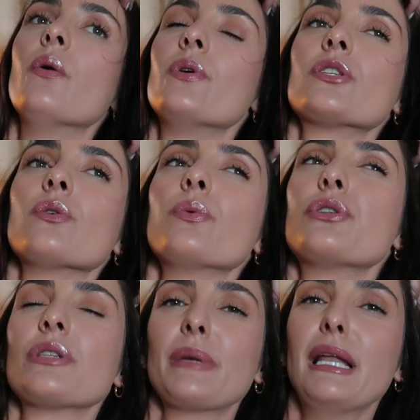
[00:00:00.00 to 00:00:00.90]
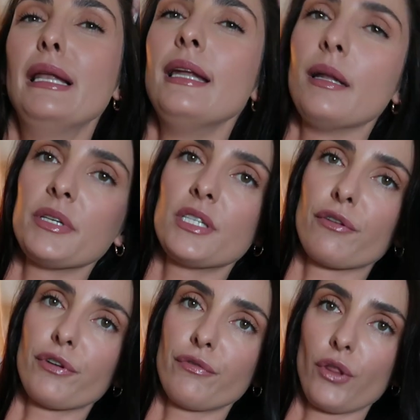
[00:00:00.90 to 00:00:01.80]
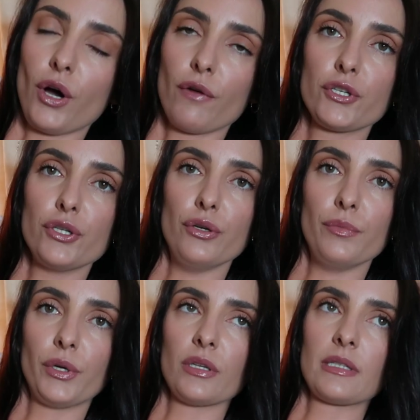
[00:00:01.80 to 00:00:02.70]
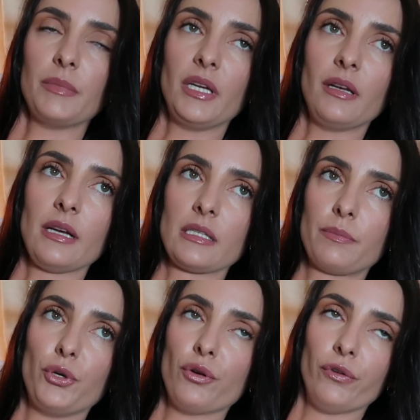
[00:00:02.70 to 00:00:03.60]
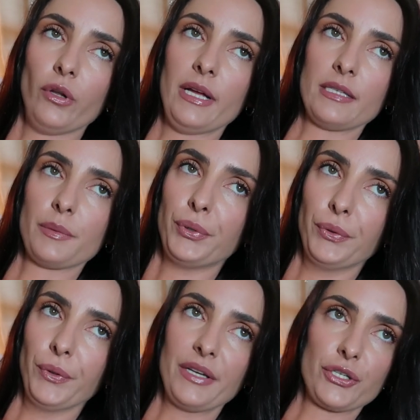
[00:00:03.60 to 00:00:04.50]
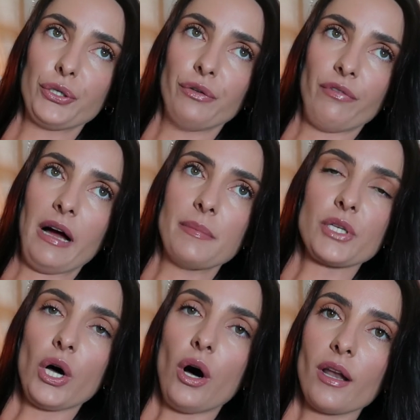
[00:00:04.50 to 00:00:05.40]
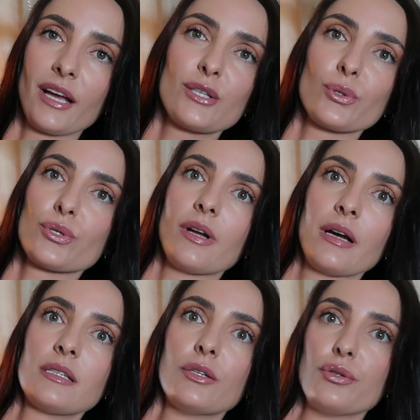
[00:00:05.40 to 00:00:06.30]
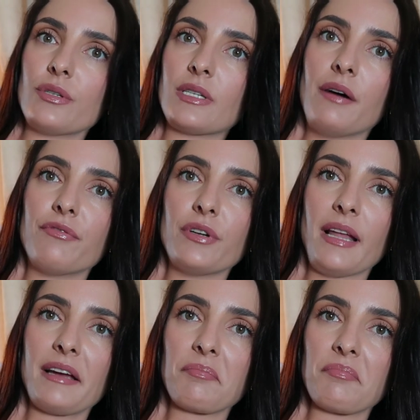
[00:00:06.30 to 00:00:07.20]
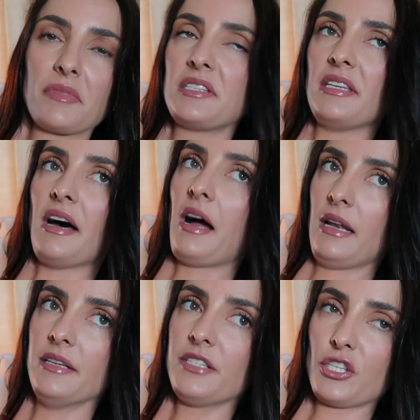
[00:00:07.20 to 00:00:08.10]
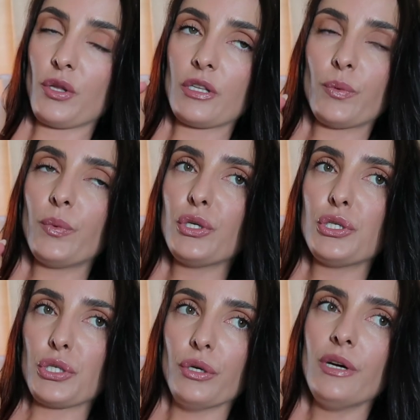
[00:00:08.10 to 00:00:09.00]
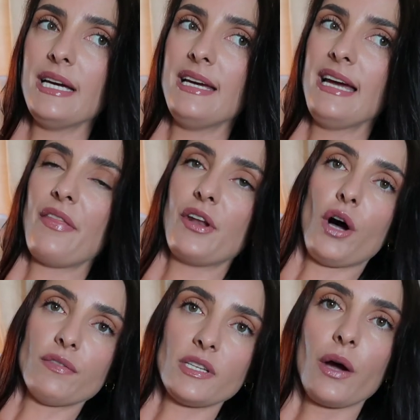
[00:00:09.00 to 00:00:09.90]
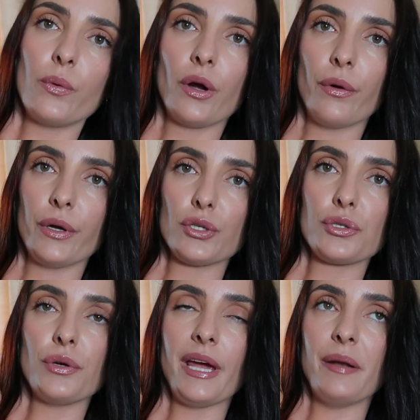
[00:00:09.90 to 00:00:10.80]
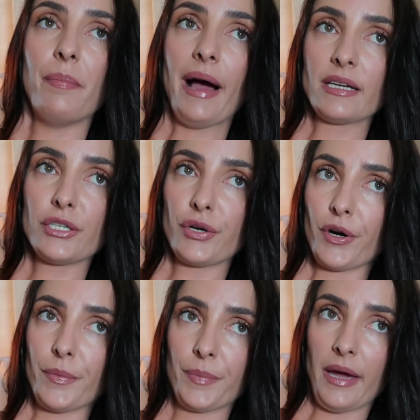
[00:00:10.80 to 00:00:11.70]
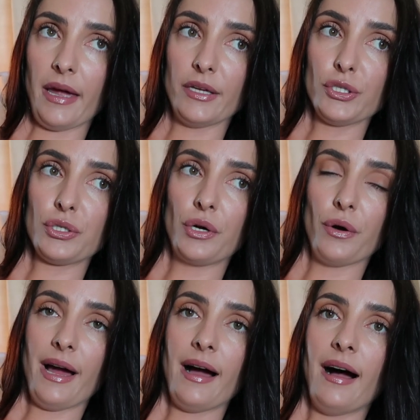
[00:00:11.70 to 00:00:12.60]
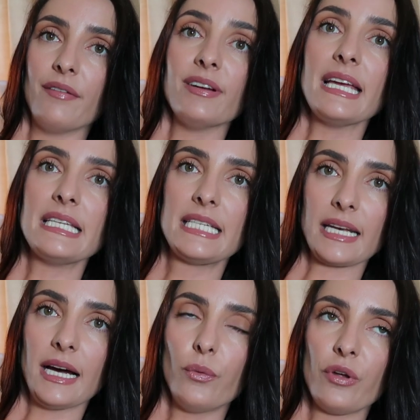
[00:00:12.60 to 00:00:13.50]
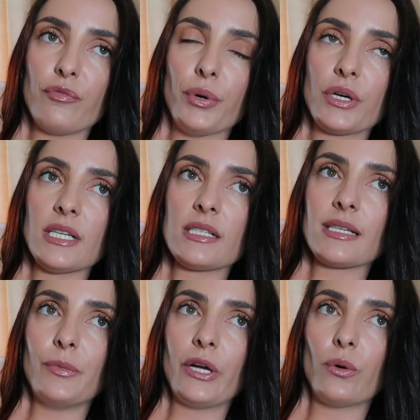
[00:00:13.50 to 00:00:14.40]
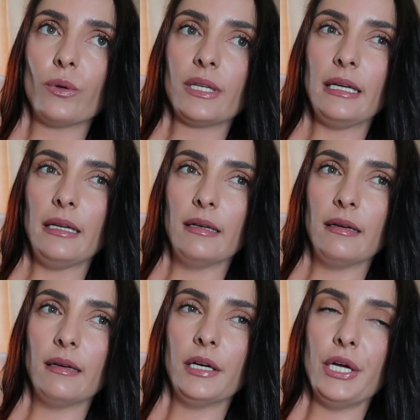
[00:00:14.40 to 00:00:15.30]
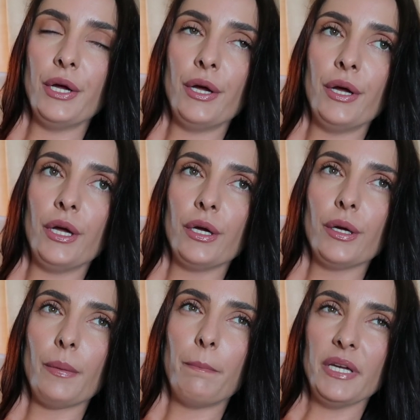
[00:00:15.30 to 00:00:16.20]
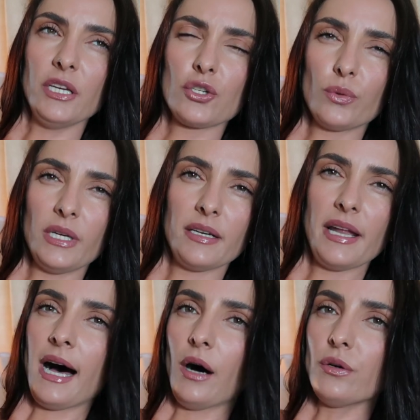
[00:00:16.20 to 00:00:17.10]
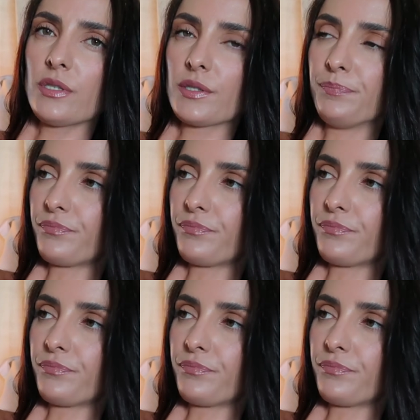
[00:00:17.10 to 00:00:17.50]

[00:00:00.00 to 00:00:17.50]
We just thought we'd do something a little bit different for the afternoon because I mean, as beautiful as the pool and chill vibes are, like it's also nice to do stuff and like see the island, so that's what we're gonna do. And then after that we're going to head back to Grand Bay to go have a dinner. We've booked at somewhere called Eden Beach or Eden House.